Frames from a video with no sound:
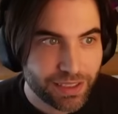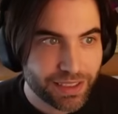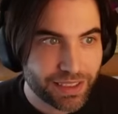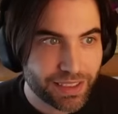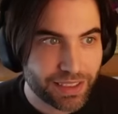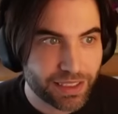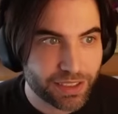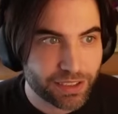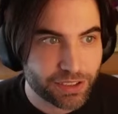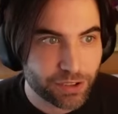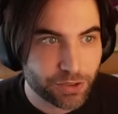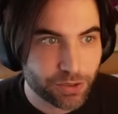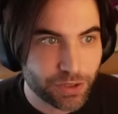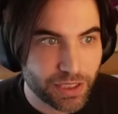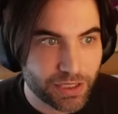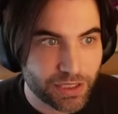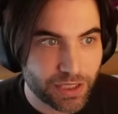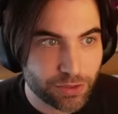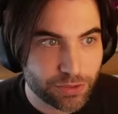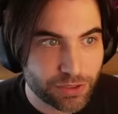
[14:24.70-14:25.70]
So you
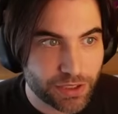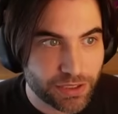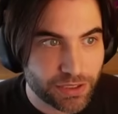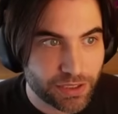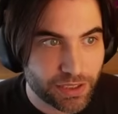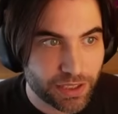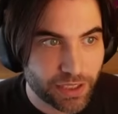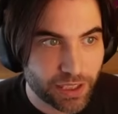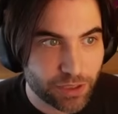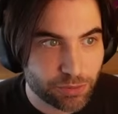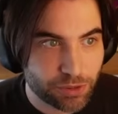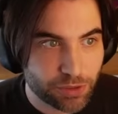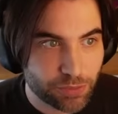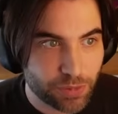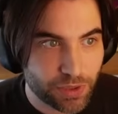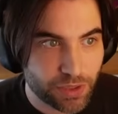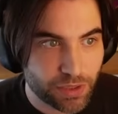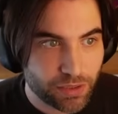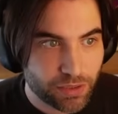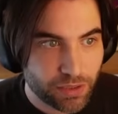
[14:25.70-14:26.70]
can now change the game
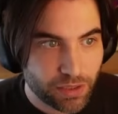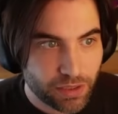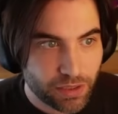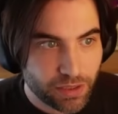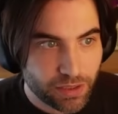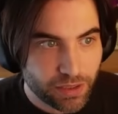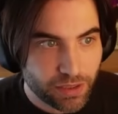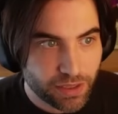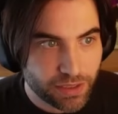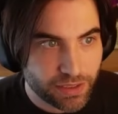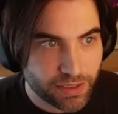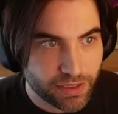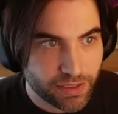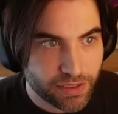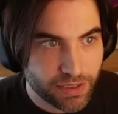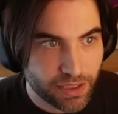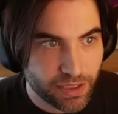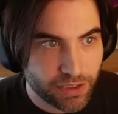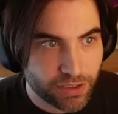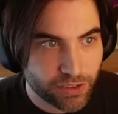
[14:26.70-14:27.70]
speed. And in this
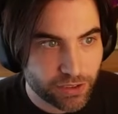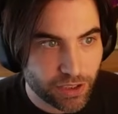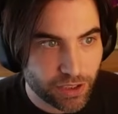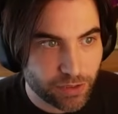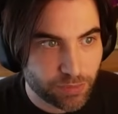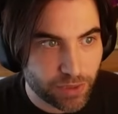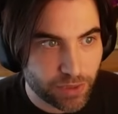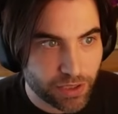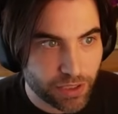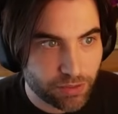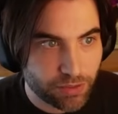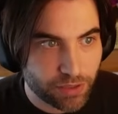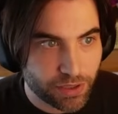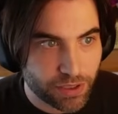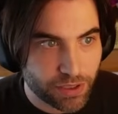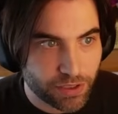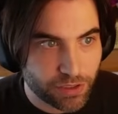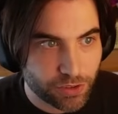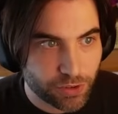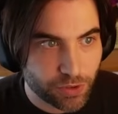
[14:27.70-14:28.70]
case, you can make
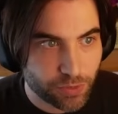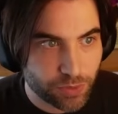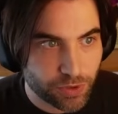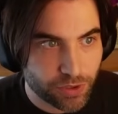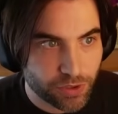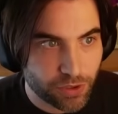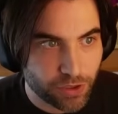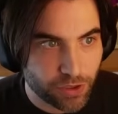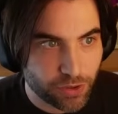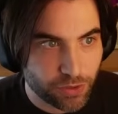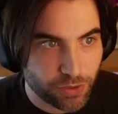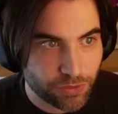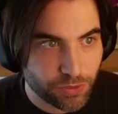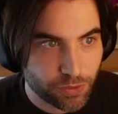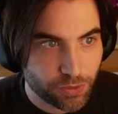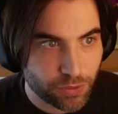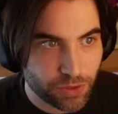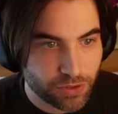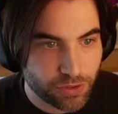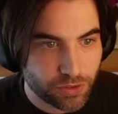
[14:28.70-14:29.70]
everything super slow if you
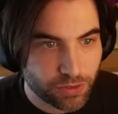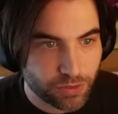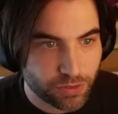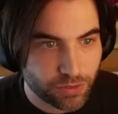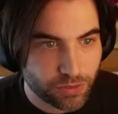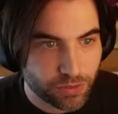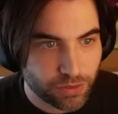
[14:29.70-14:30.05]
want to,